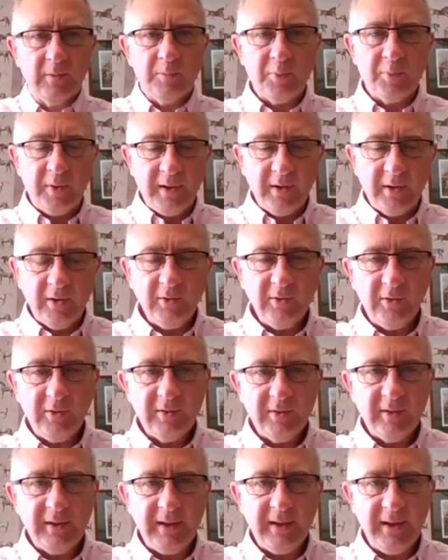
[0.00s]
Pretty good,
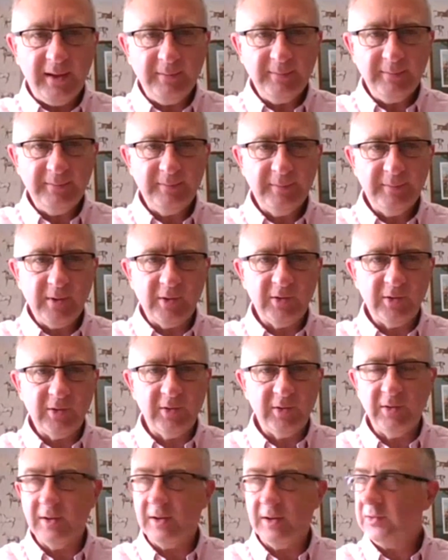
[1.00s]
yeah. Nice
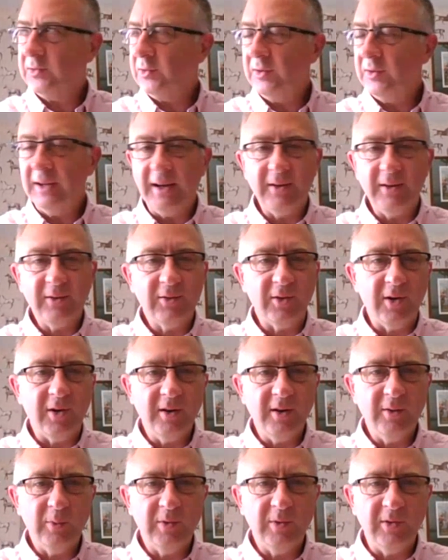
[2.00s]
and sunny
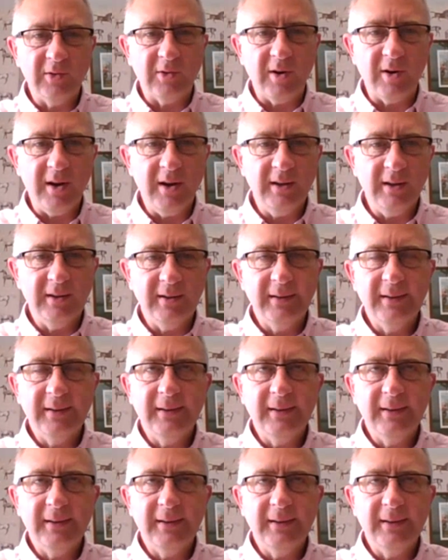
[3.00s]
outside, which is great.